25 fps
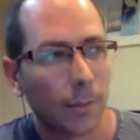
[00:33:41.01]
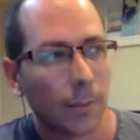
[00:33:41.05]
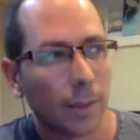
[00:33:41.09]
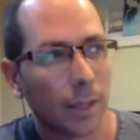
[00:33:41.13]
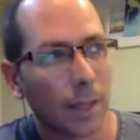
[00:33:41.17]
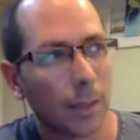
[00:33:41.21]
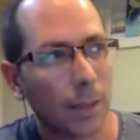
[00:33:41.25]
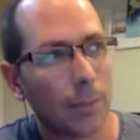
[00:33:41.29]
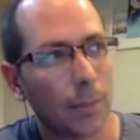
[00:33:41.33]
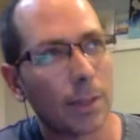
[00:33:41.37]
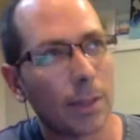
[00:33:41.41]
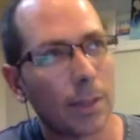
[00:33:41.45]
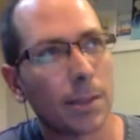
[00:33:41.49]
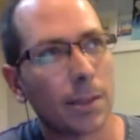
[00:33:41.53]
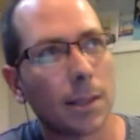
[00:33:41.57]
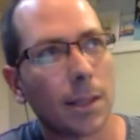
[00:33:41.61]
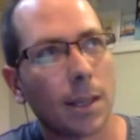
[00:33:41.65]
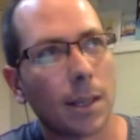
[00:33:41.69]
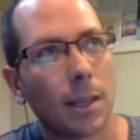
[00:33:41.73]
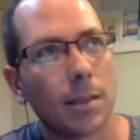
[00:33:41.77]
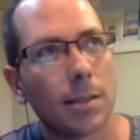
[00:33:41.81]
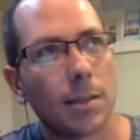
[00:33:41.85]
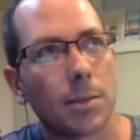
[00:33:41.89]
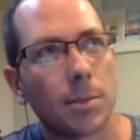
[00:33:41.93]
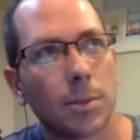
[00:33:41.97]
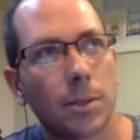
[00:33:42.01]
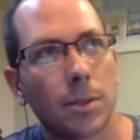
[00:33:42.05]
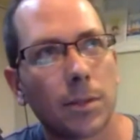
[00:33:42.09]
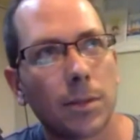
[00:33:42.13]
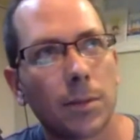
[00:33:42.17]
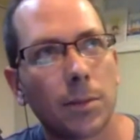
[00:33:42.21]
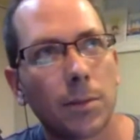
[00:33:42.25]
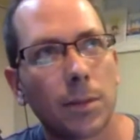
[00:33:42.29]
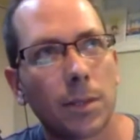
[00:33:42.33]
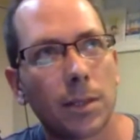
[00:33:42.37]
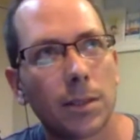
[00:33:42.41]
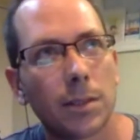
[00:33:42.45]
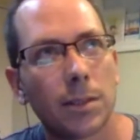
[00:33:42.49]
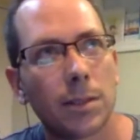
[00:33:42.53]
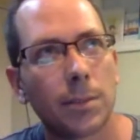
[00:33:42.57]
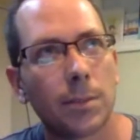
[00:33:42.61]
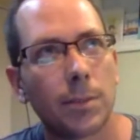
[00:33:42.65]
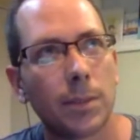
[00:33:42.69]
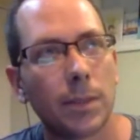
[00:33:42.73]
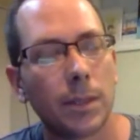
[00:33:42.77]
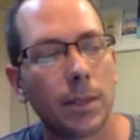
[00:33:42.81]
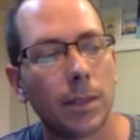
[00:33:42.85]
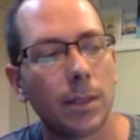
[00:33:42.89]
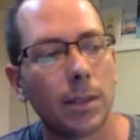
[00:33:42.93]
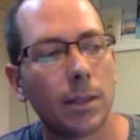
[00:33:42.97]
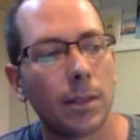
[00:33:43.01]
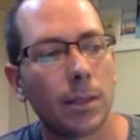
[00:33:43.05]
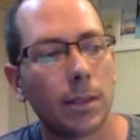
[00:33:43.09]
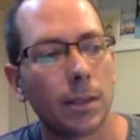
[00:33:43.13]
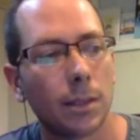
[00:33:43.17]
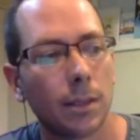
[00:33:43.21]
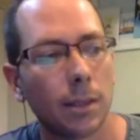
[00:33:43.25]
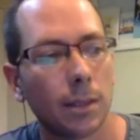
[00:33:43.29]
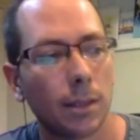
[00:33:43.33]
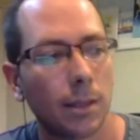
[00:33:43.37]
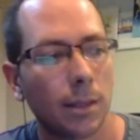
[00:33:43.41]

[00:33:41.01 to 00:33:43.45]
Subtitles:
And I imagine a case where if you wanted to be,